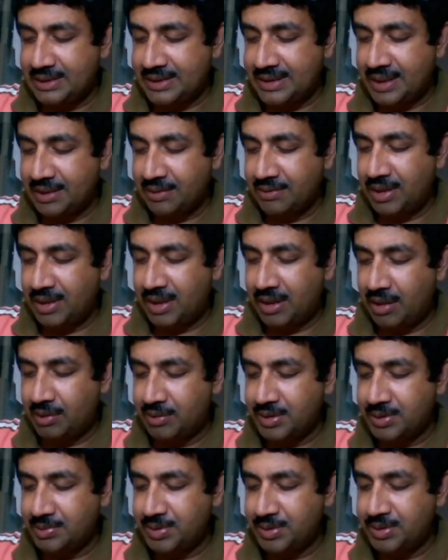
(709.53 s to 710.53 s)
circular
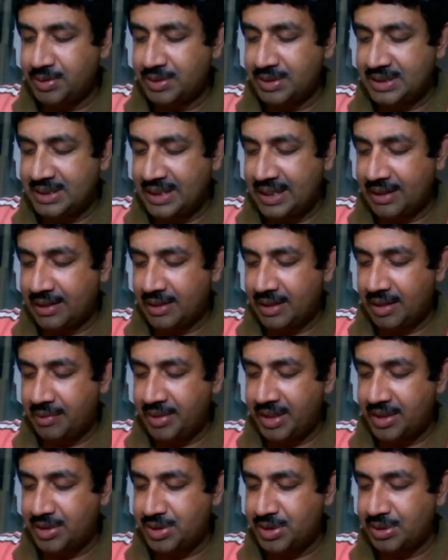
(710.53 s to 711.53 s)
outputs, they are
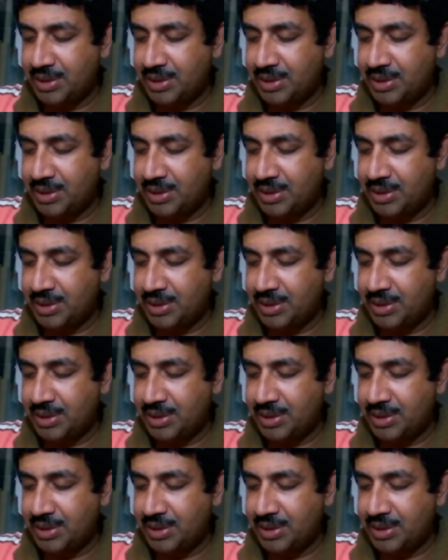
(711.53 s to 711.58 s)
coming